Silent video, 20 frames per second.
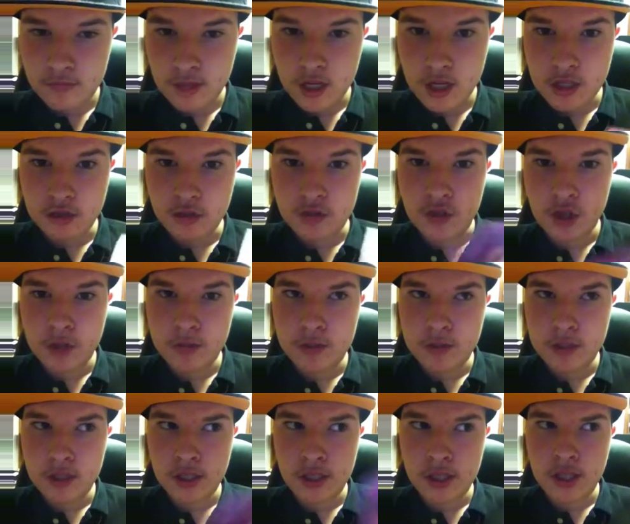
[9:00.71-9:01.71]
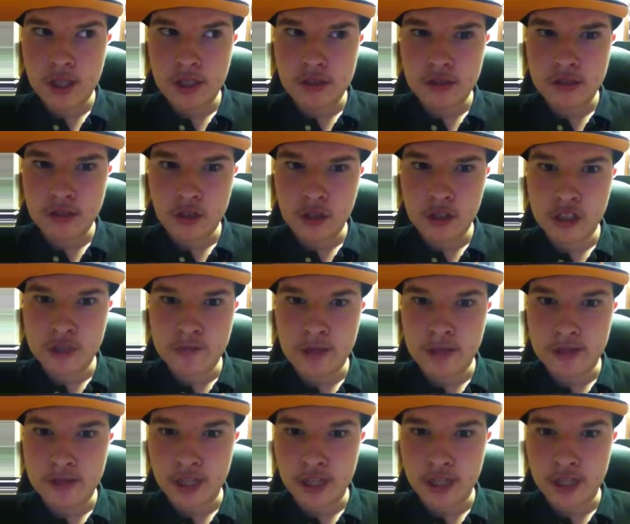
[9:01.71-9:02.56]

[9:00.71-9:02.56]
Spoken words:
And Utopia and Starlaze Pal